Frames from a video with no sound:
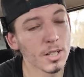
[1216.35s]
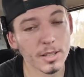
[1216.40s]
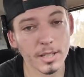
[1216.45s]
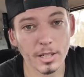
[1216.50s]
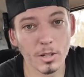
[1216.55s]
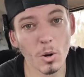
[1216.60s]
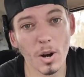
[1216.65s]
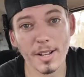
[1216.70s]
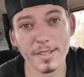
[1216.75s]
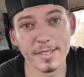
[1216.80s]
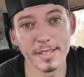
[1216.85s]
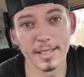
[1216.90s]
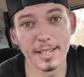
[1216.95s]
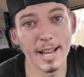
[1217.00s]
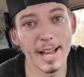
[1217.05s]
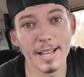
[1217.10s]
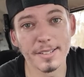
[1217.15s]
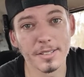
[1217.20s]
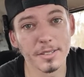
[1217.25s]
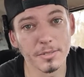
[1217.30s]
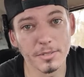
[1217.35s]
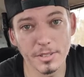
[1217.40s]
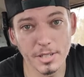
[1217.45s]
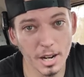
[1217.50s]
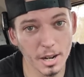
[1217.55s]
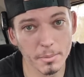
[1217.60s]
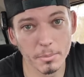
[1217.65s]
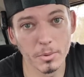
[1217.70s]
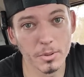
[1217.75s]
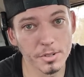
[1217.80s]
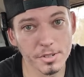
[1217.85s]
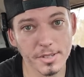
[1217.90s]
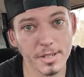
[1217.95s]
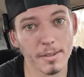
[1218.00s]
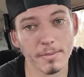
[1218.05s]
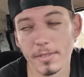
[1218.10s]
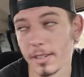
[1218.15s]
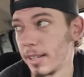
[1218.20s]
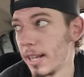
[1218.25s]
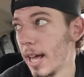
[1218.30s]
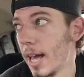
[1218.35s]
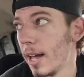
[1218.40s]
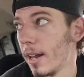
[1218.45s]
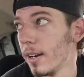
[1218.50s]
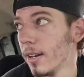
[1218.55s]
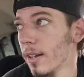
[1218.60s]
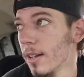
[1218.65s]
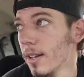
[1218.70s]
The Quadzilla has a ton more stuff than that.